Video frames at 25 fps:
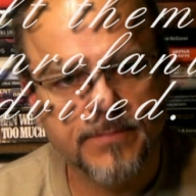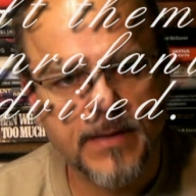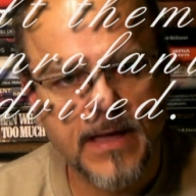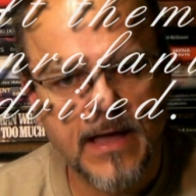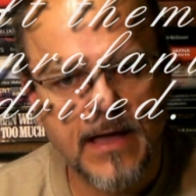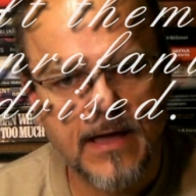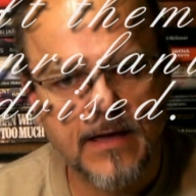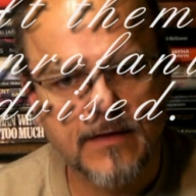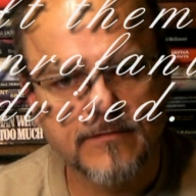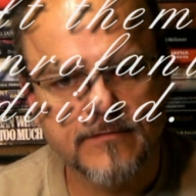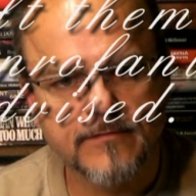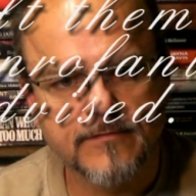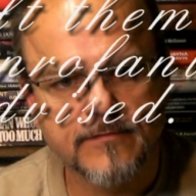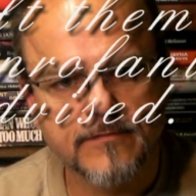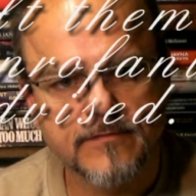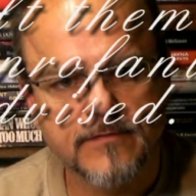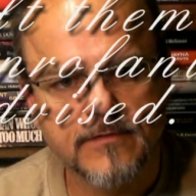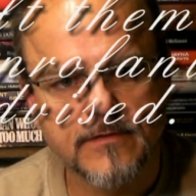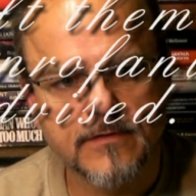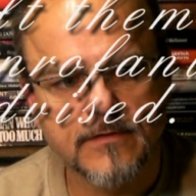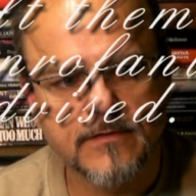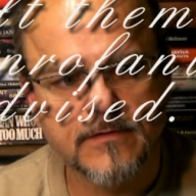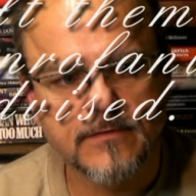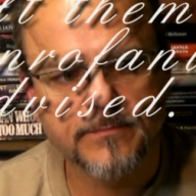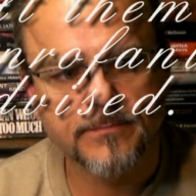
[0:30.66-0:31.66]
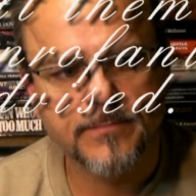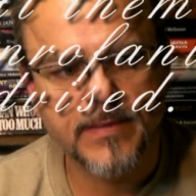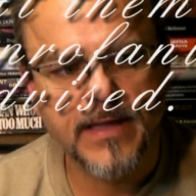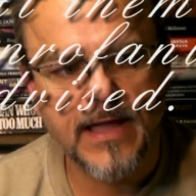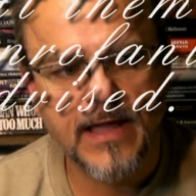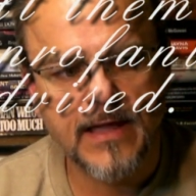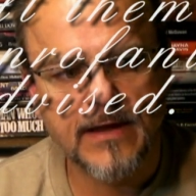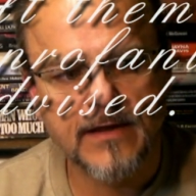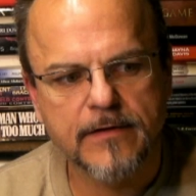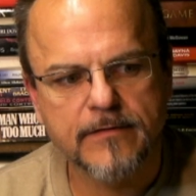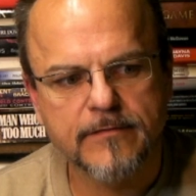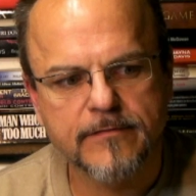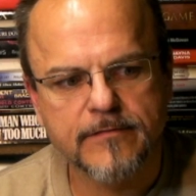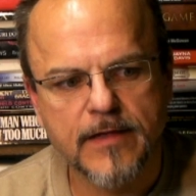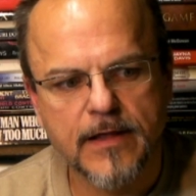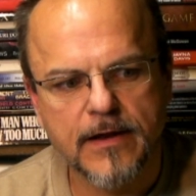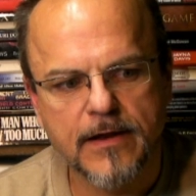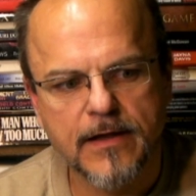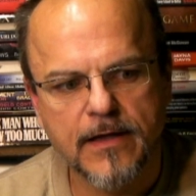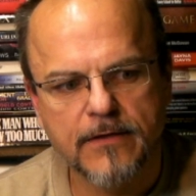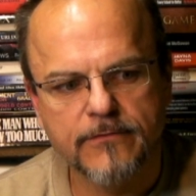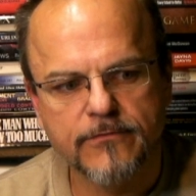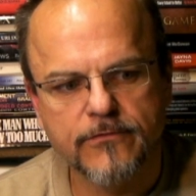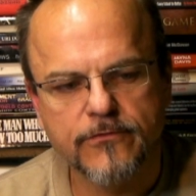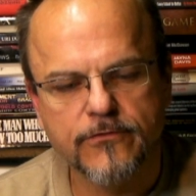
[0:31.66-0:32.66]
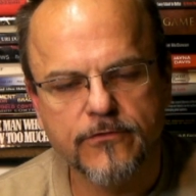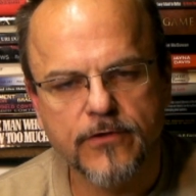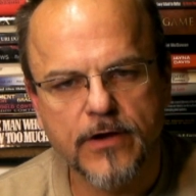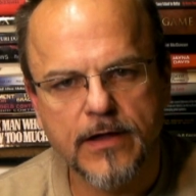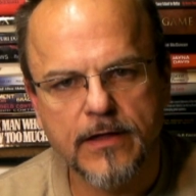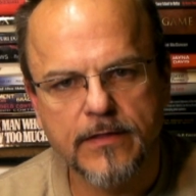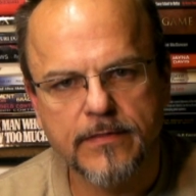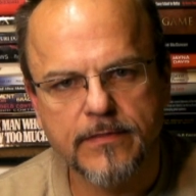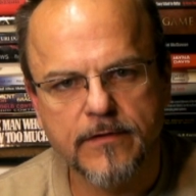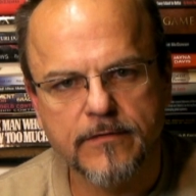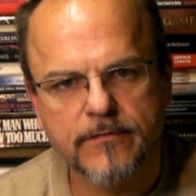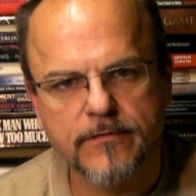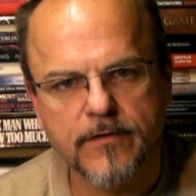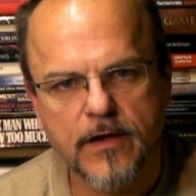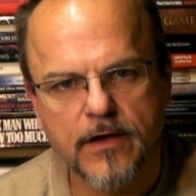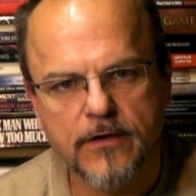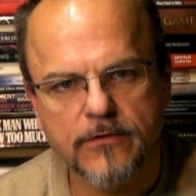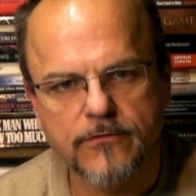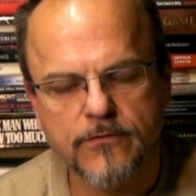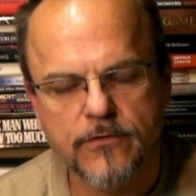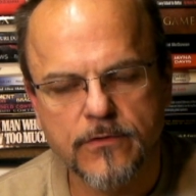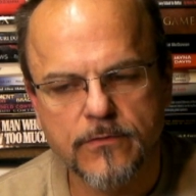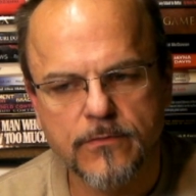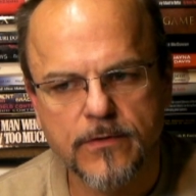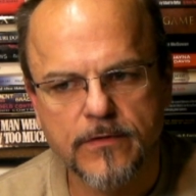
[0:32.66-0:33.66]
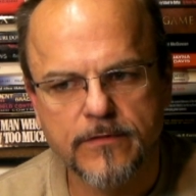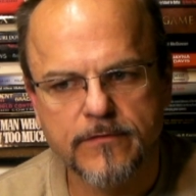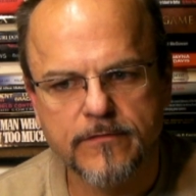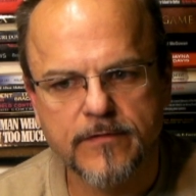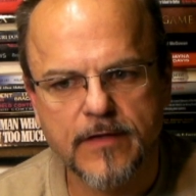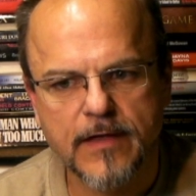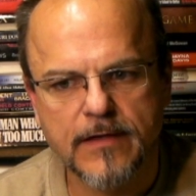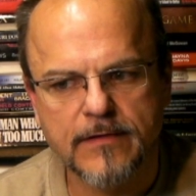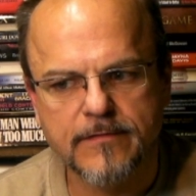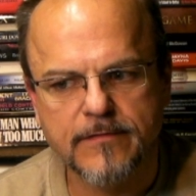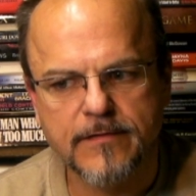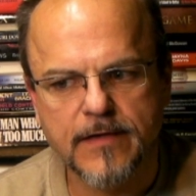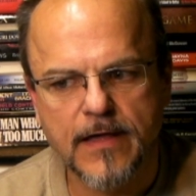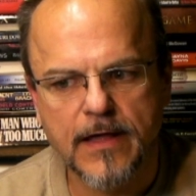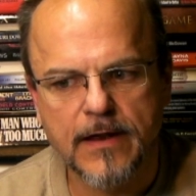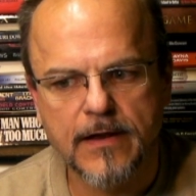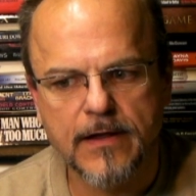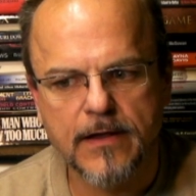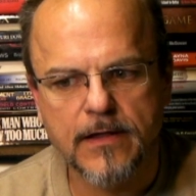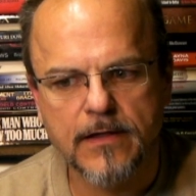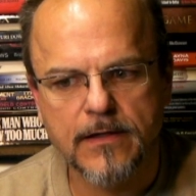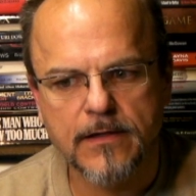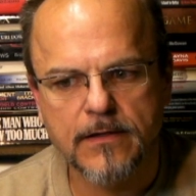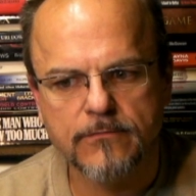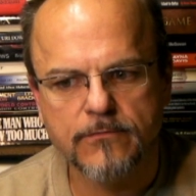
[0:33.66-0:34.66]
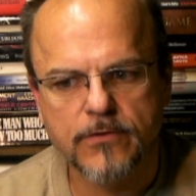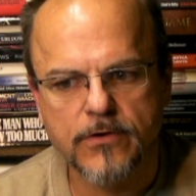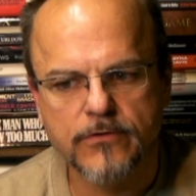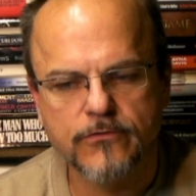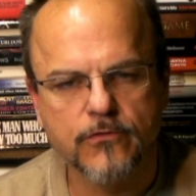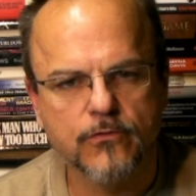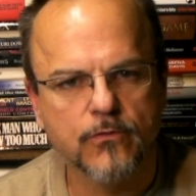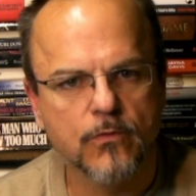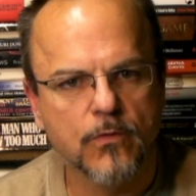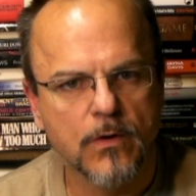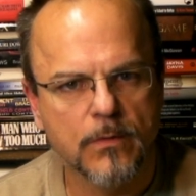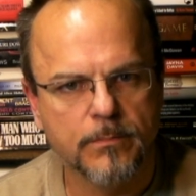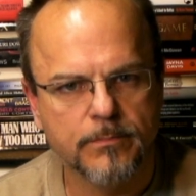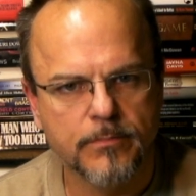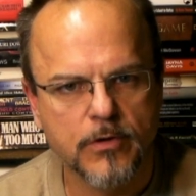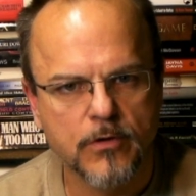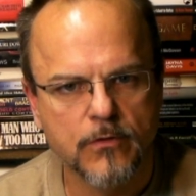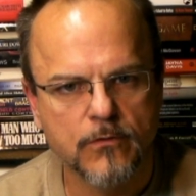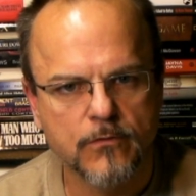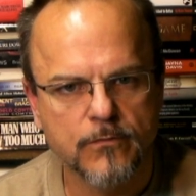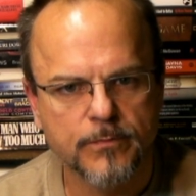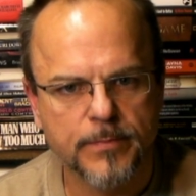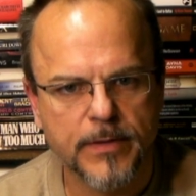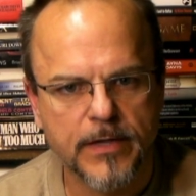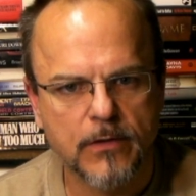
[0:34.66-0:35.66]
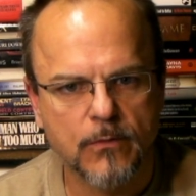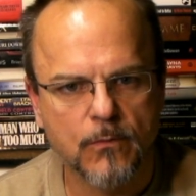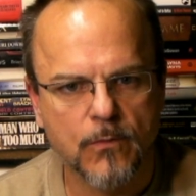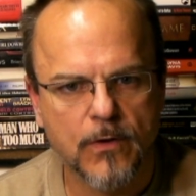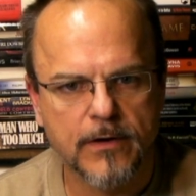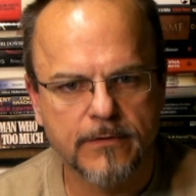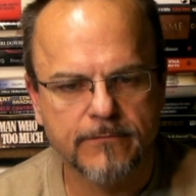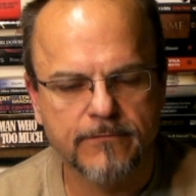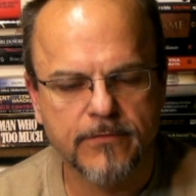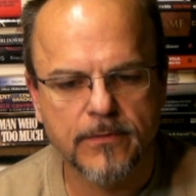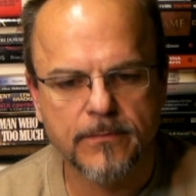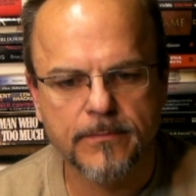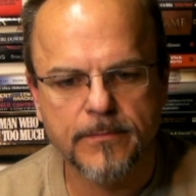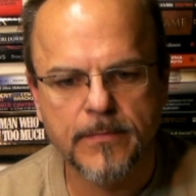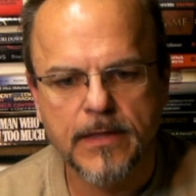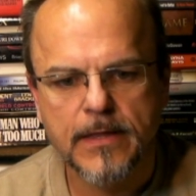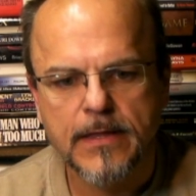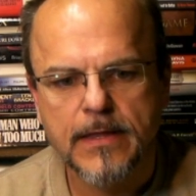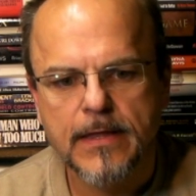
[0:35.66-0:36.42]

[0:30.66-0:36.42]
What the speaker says: past panics that have stricken this country, with satanic ritual abuse being one of them,